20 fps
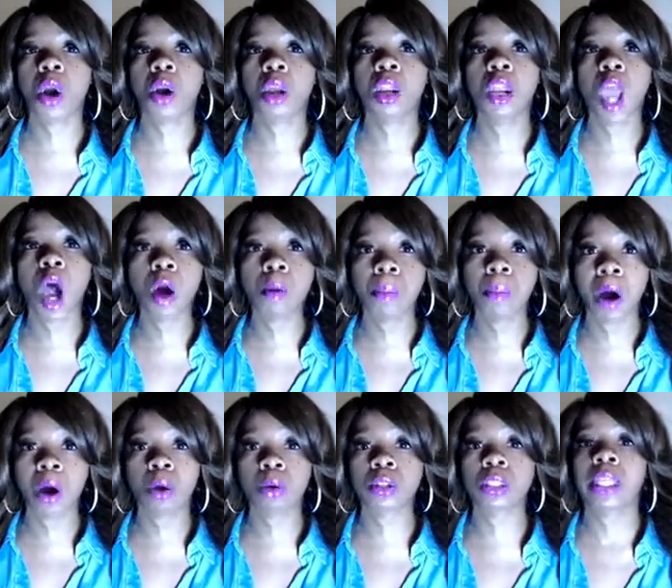
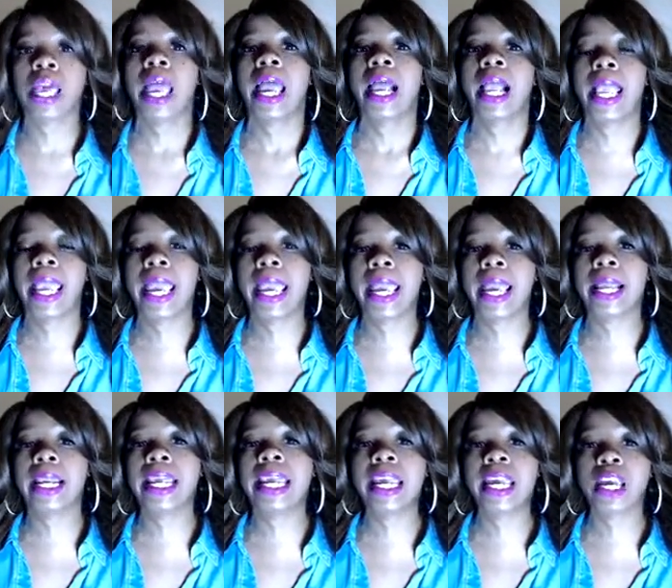Lobos,
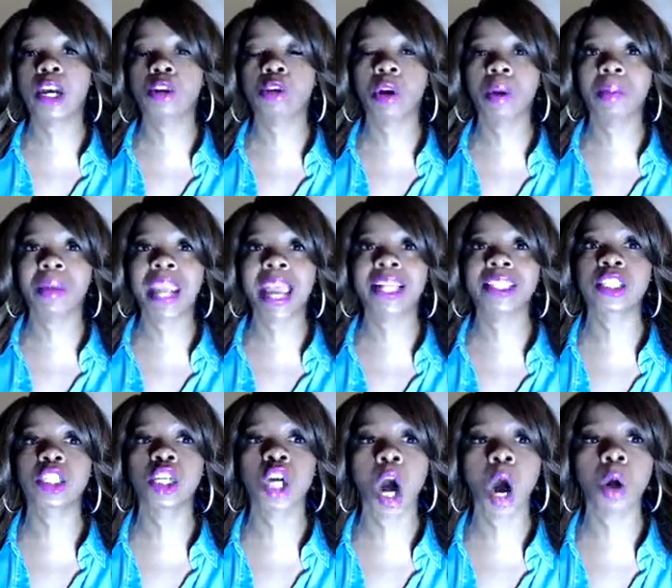and he incriminates
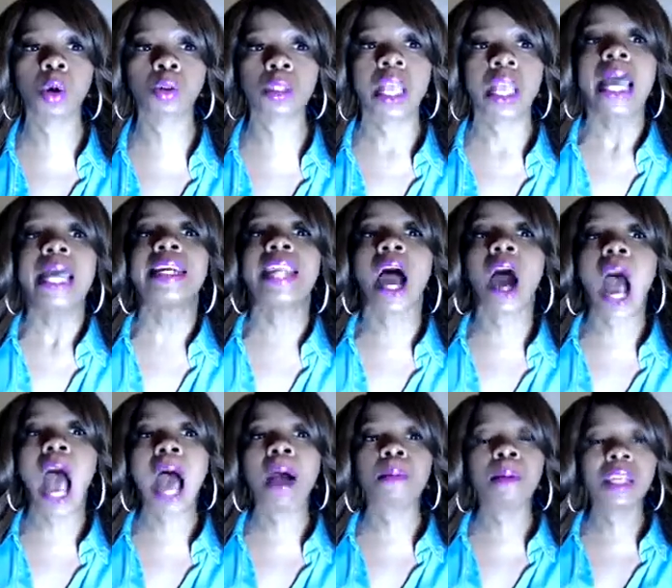Ghost. Now,
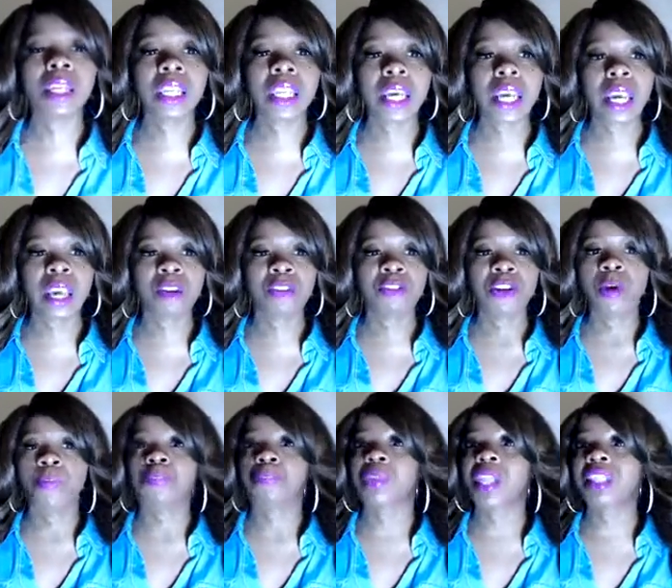I believe
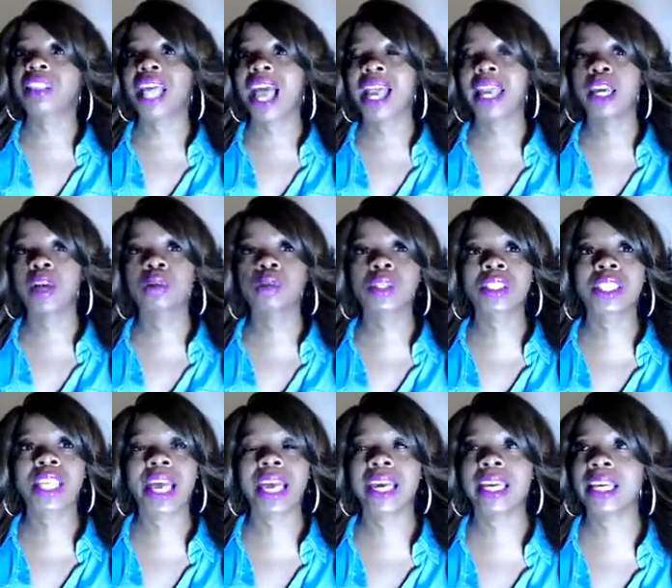that it was
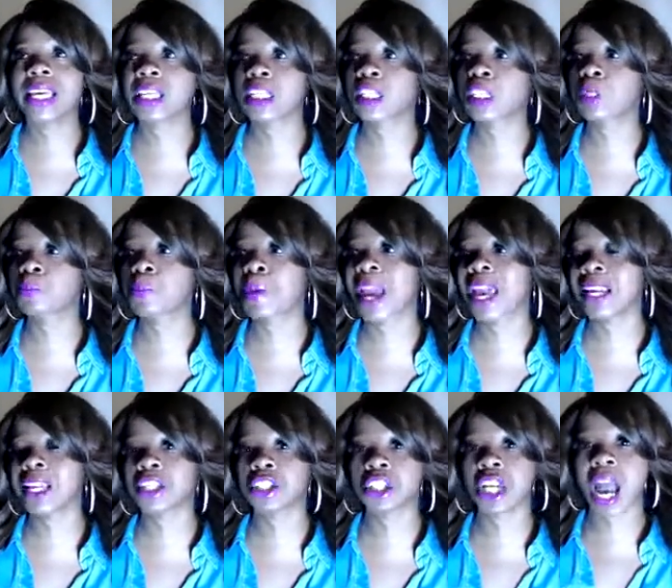the
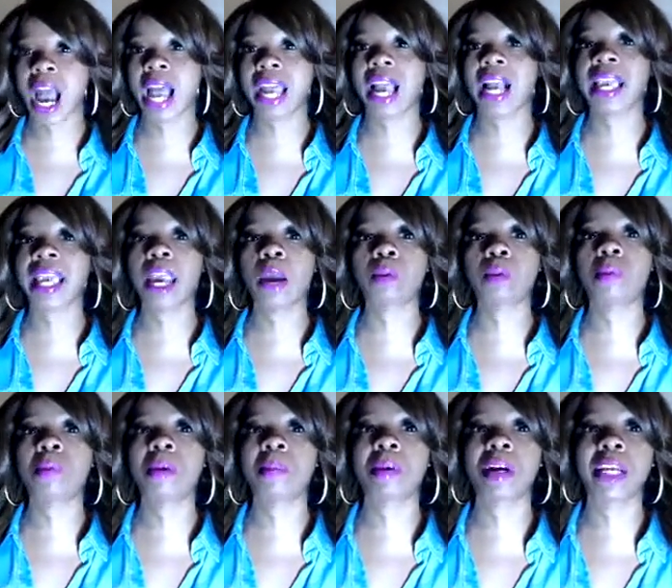Spanish guy. I can't
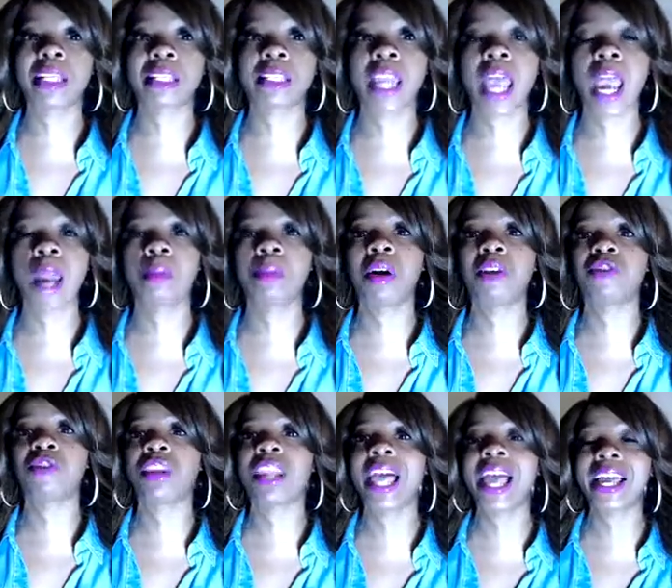remember his name,
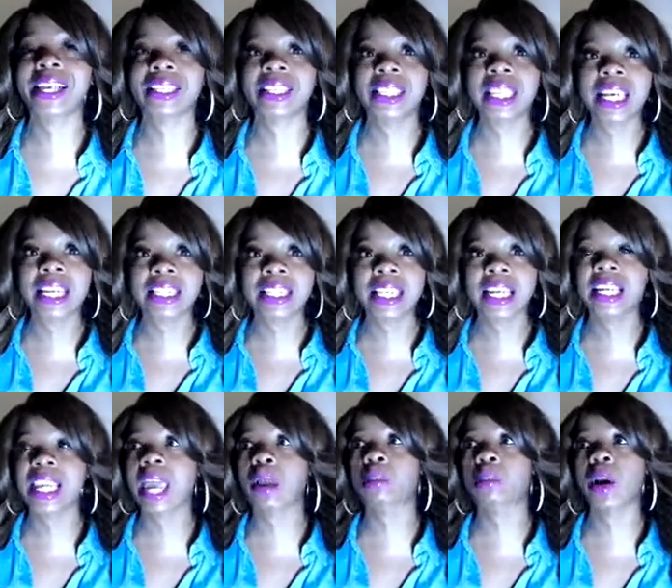but last season
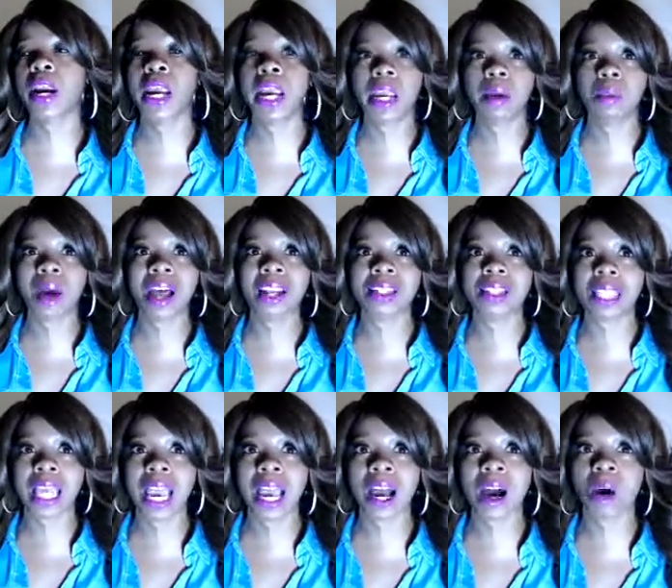they ran him out of
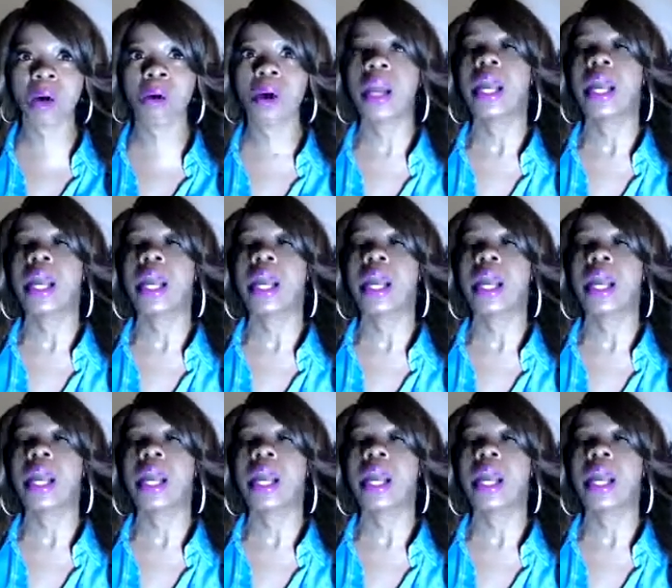town,